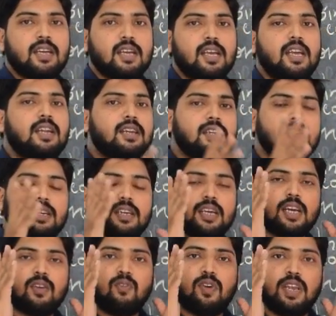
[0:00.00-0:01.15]
It
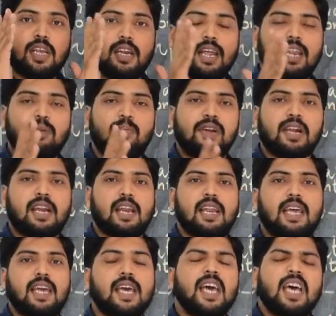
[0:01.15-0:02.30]
very
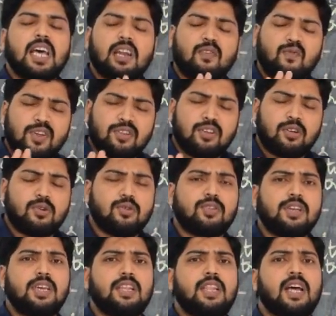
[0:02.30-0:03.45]
deliberately refusing to
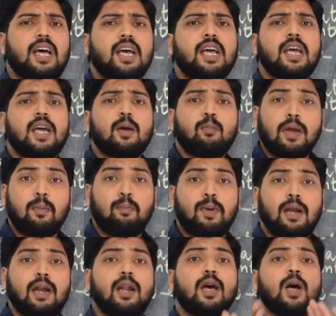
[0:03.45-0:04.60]
see the people
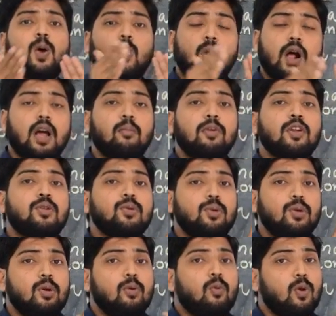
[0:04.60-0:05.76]
who are coming to
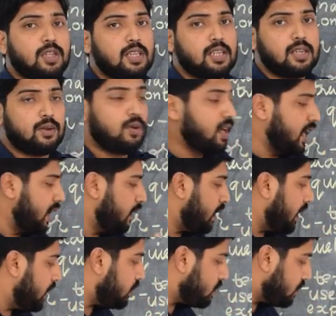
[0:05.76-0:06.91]
watch it. Okay,
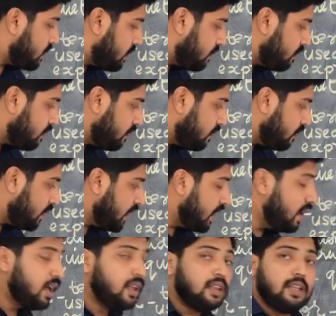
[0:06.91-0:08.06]
understood.
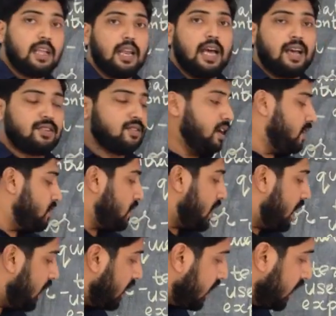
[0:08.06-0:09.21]
Then the last answer,
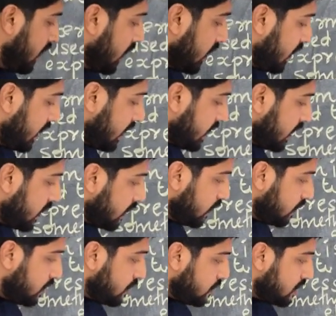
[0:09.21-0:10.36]
he
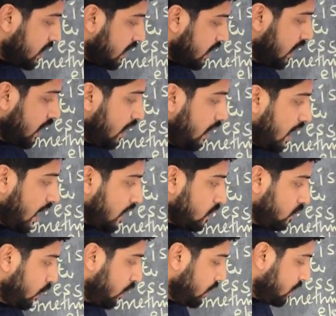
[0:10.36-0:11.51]
hears the last
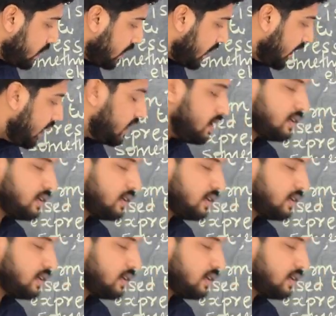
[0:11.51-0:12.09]
voice at night.